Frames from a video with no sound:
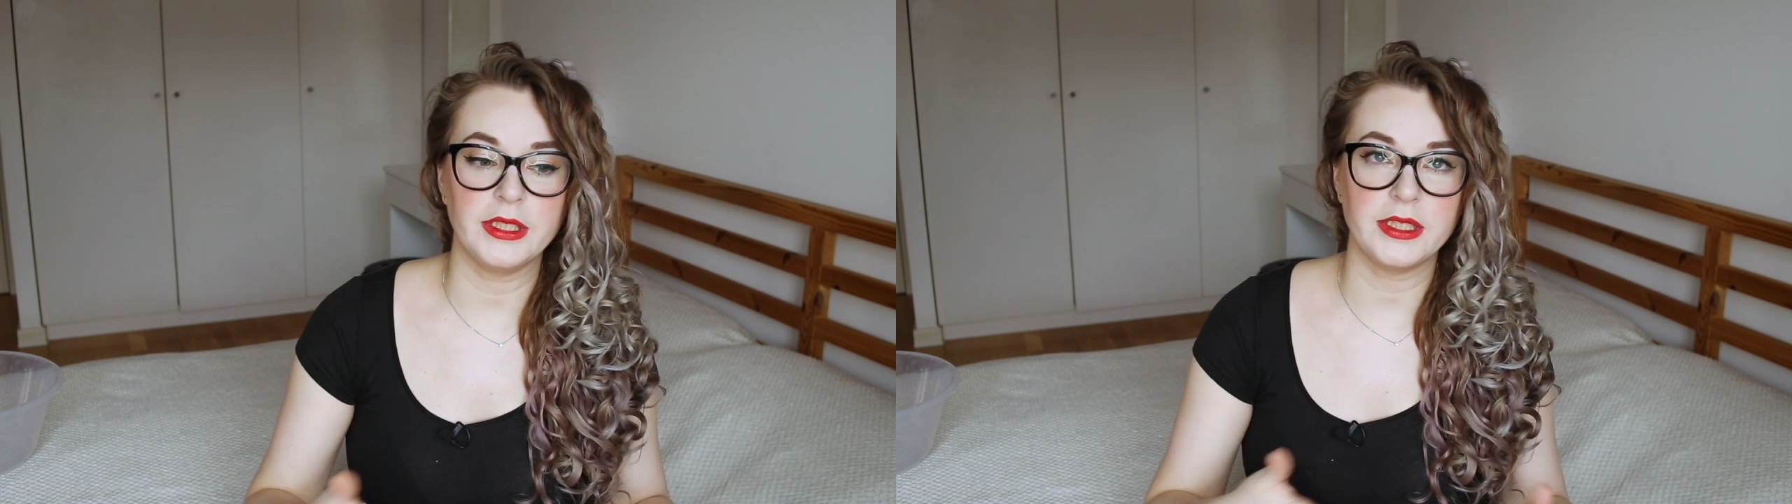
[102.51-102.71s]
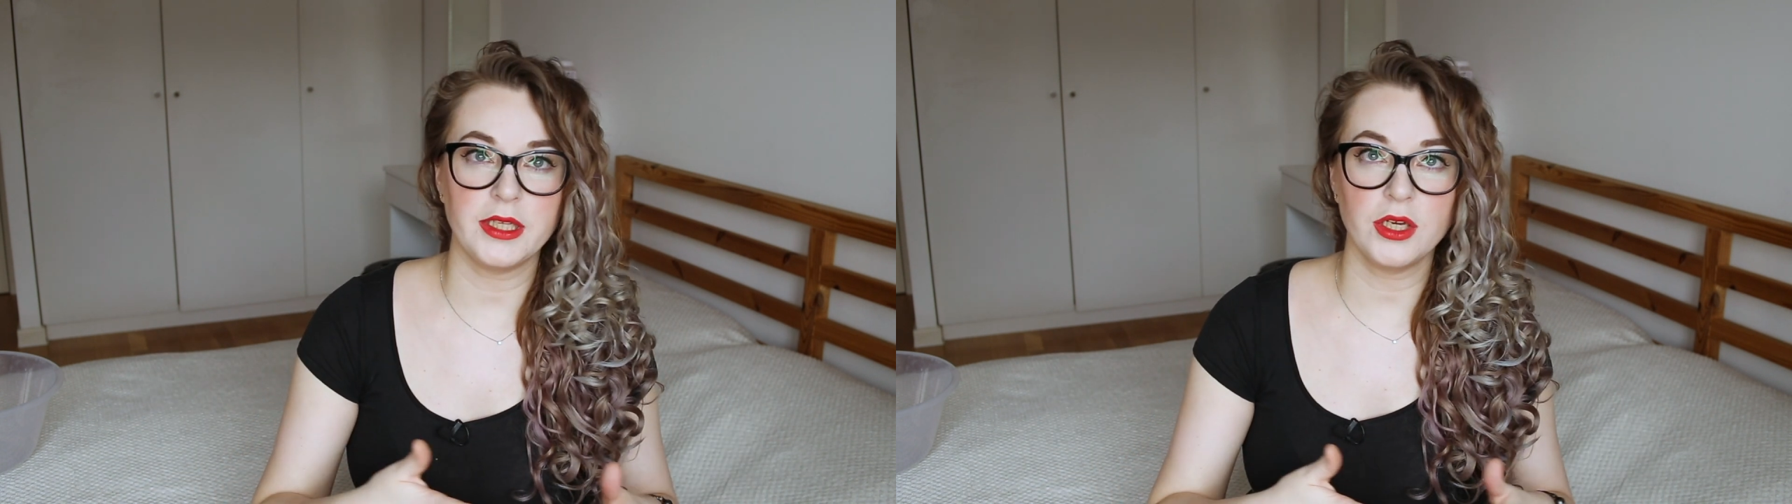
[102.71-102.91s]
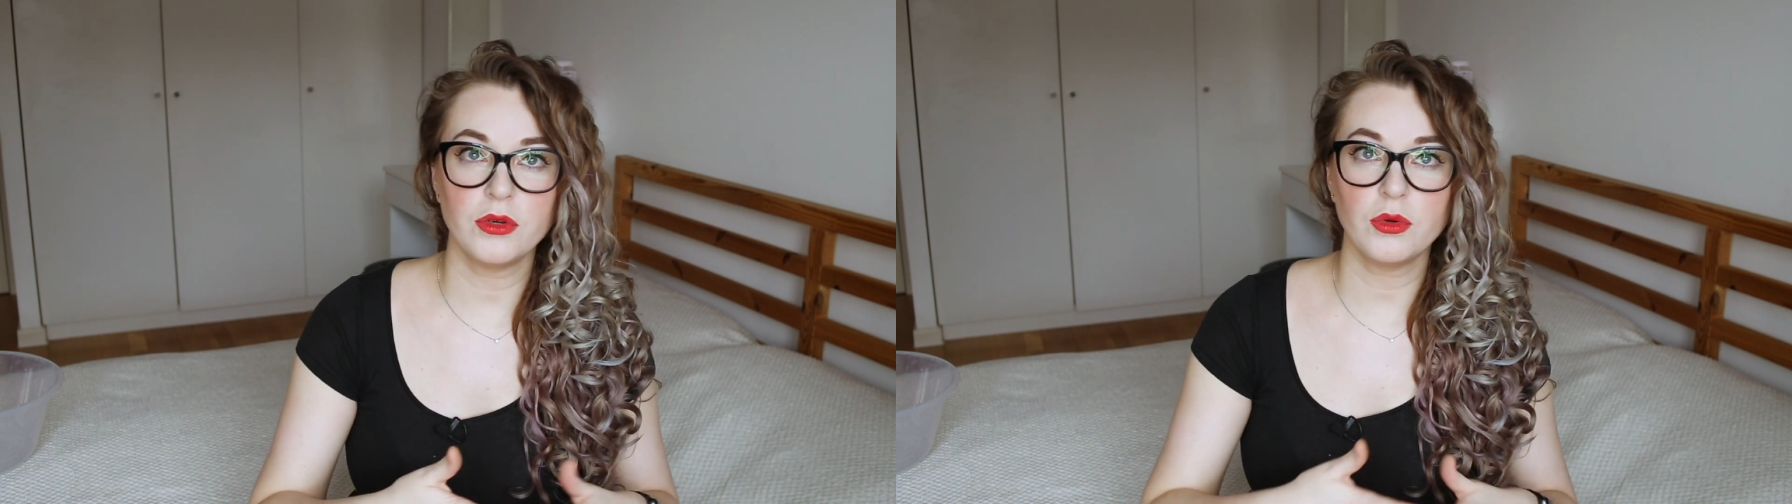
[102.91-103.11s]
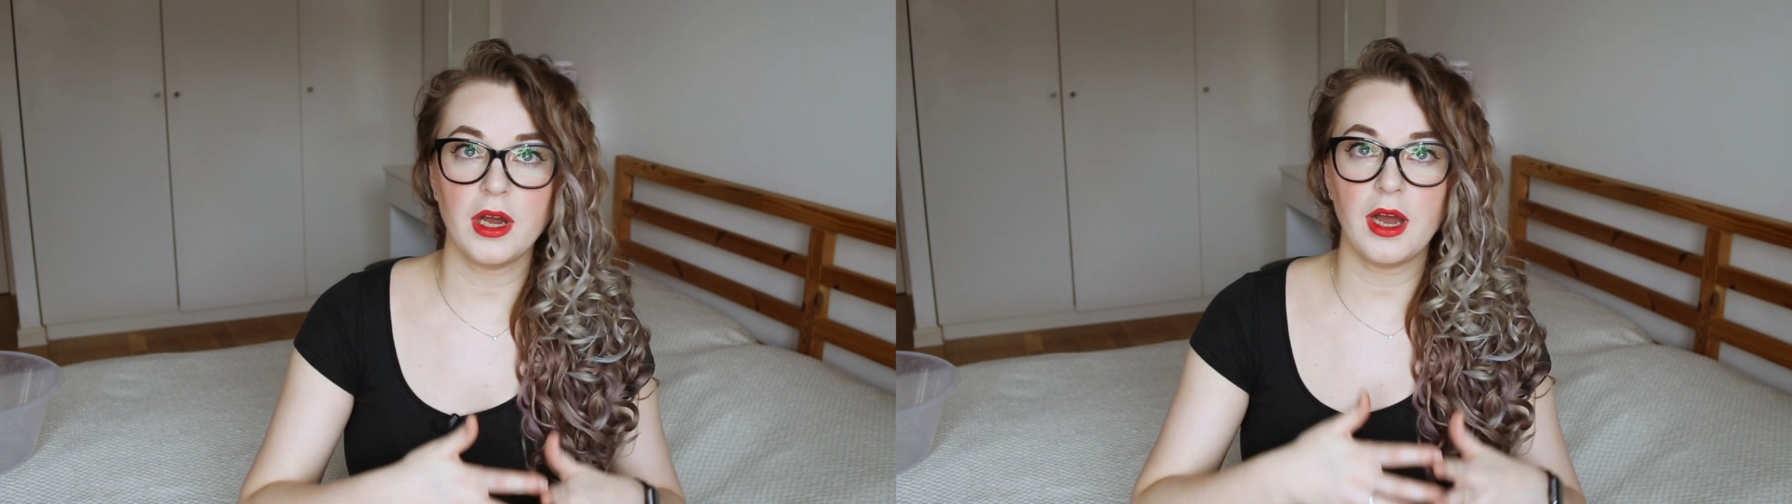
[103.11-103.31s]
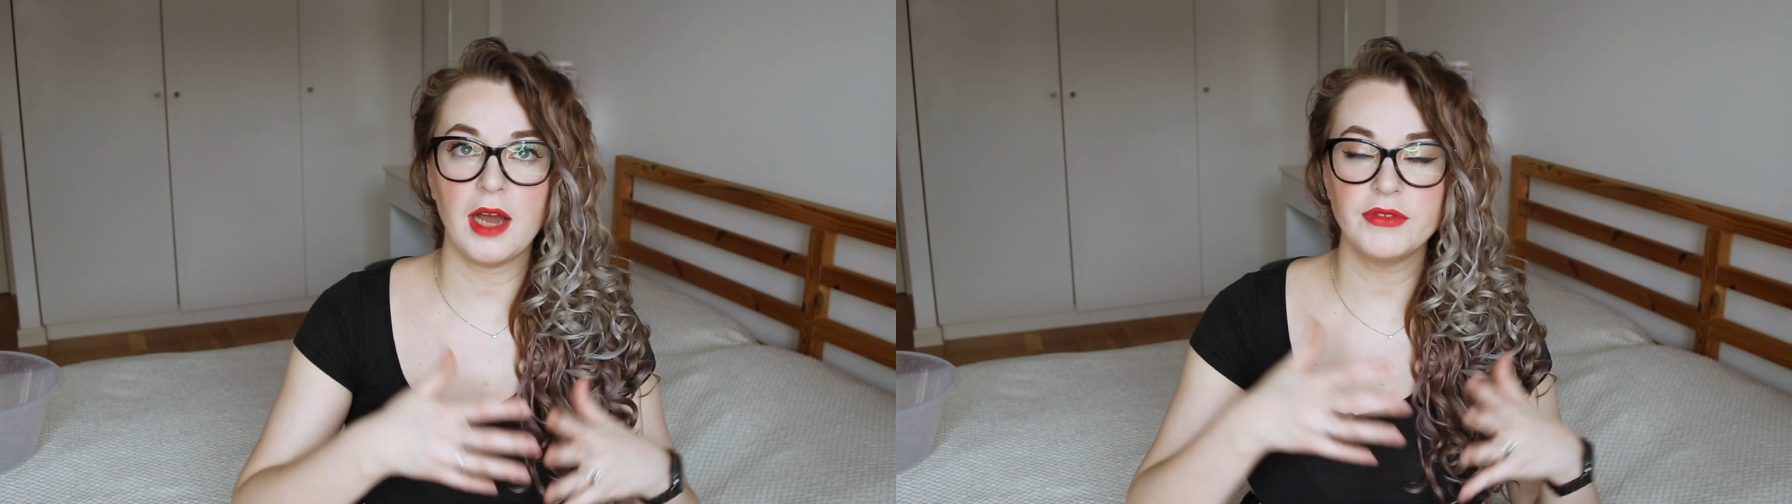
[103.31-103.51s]
So
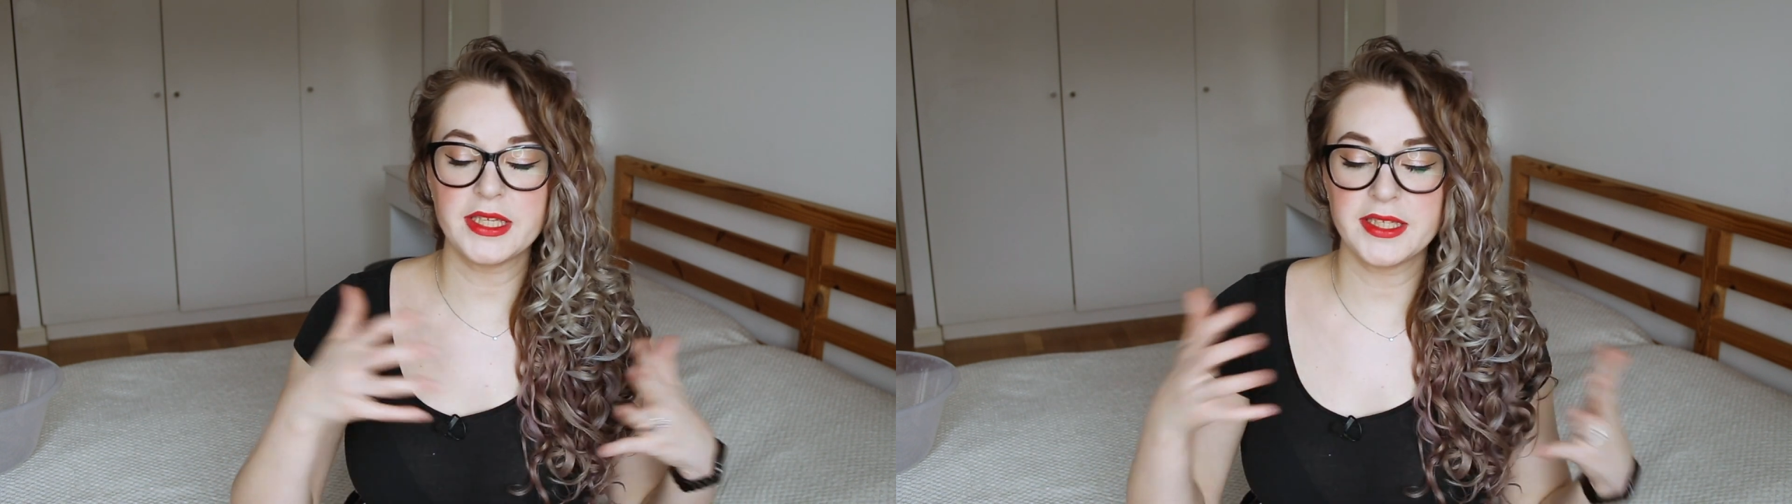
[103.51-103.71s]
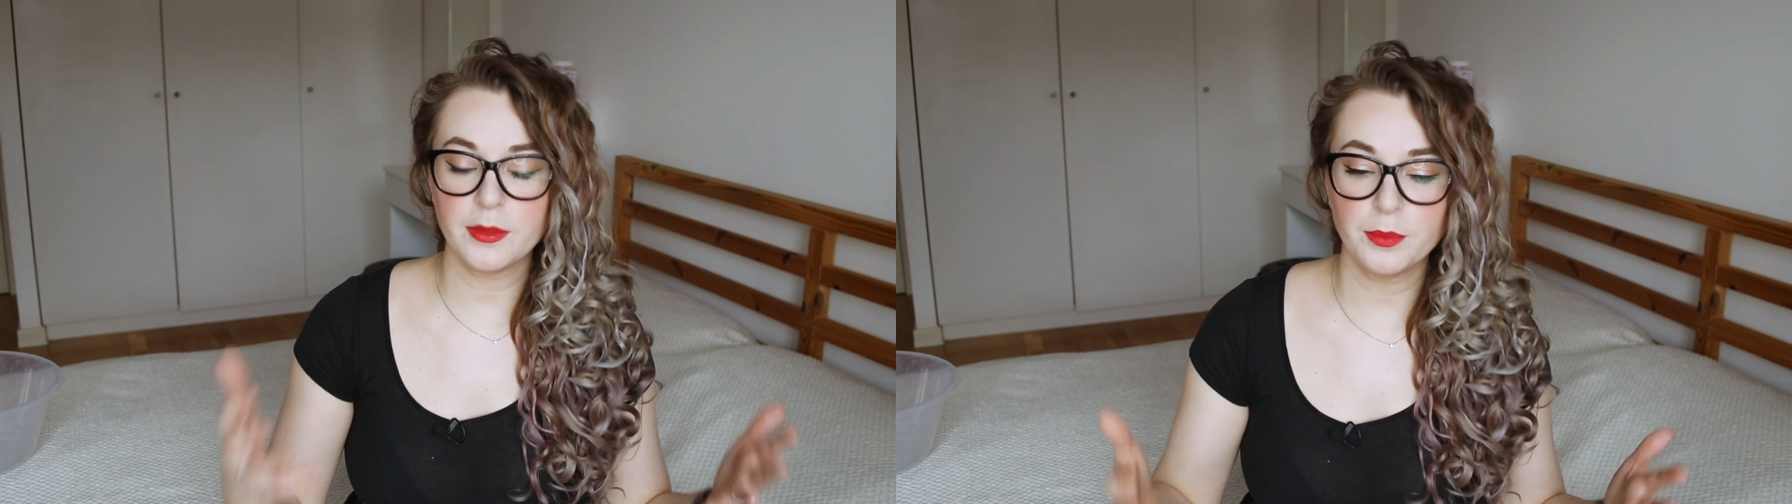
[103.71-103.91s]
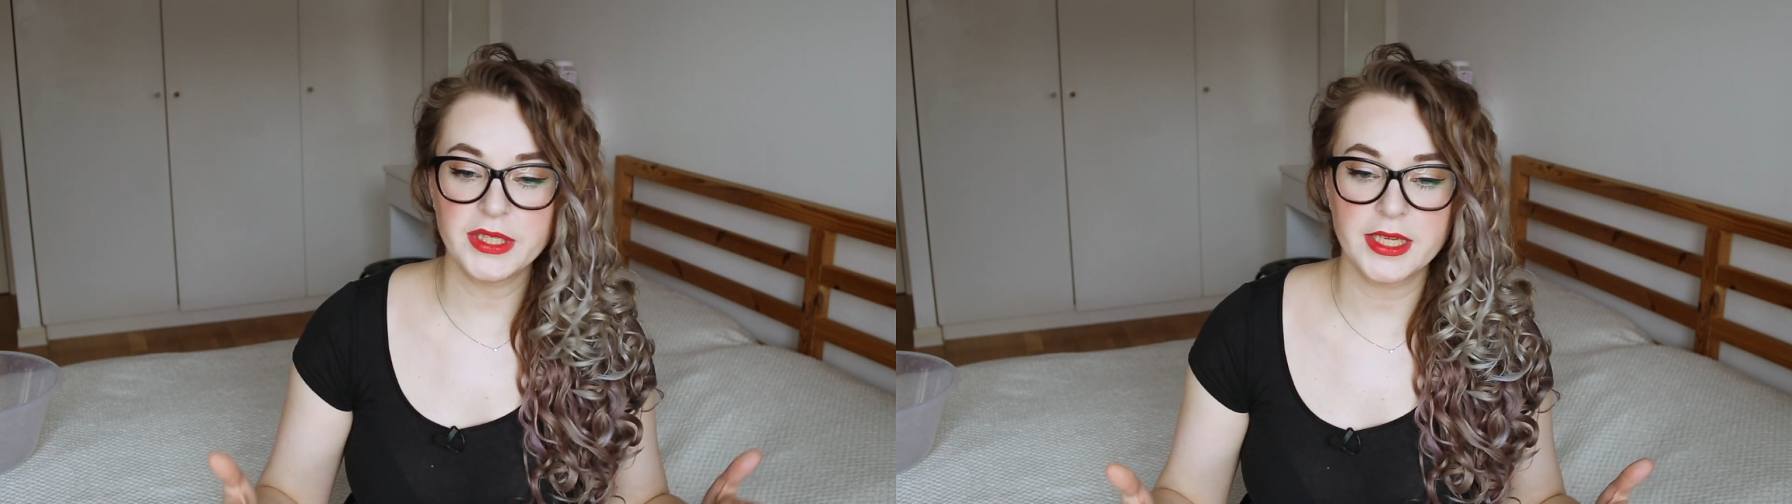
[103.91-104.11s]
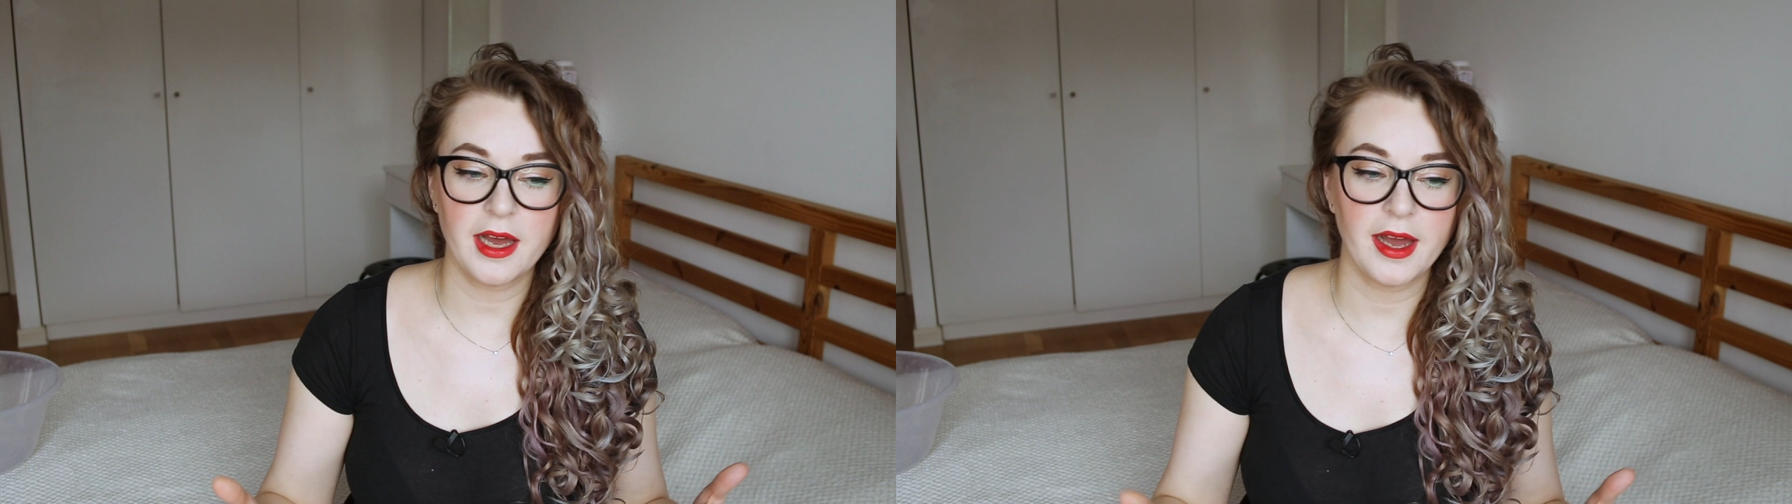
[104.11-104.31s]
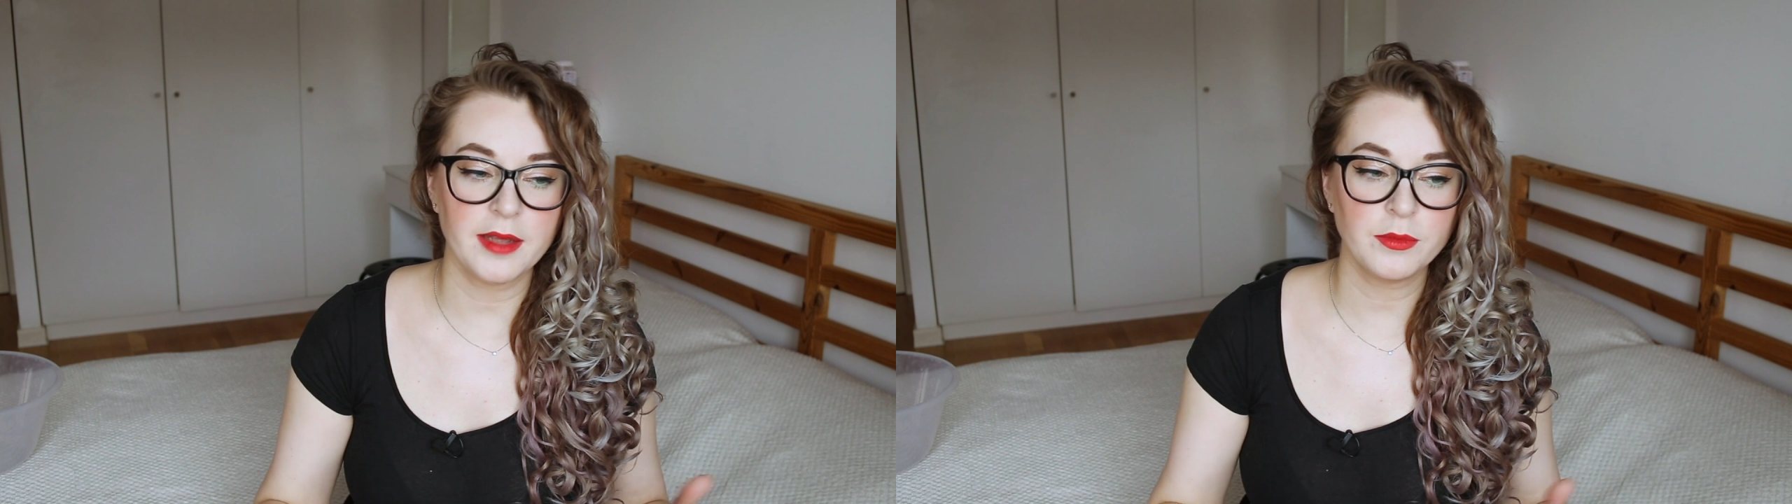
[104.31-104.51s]
after some
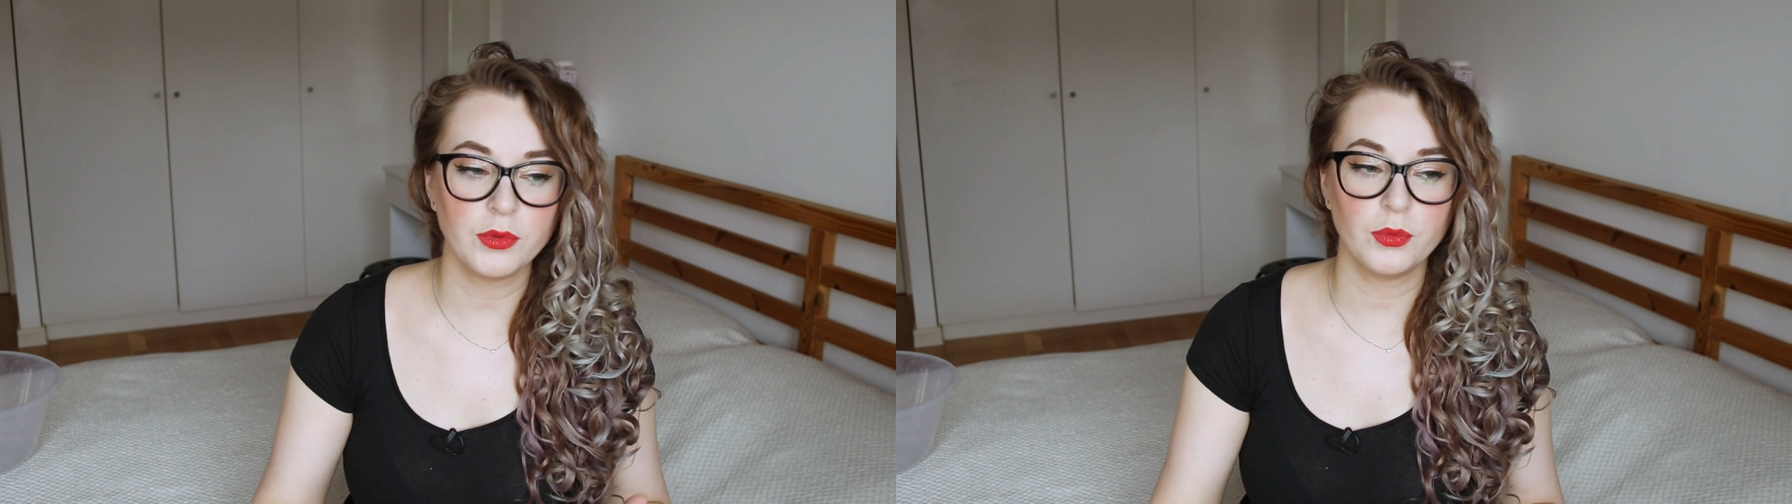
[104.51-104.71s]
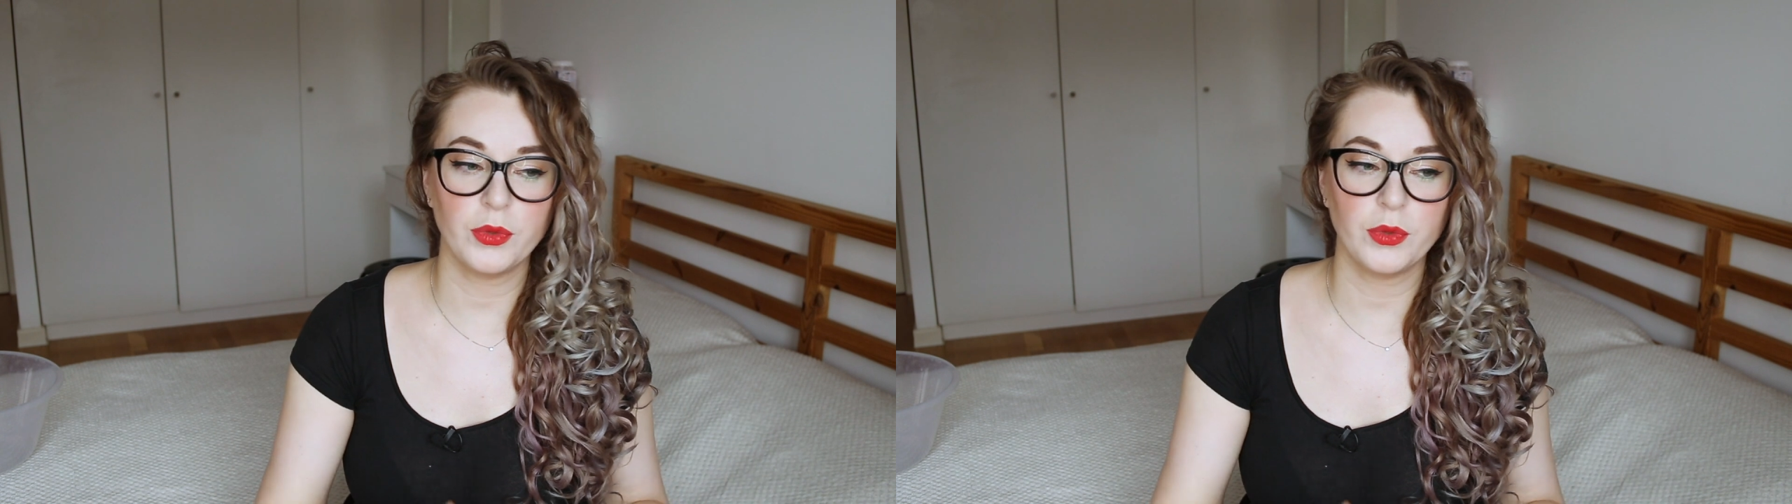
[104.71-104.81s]
time,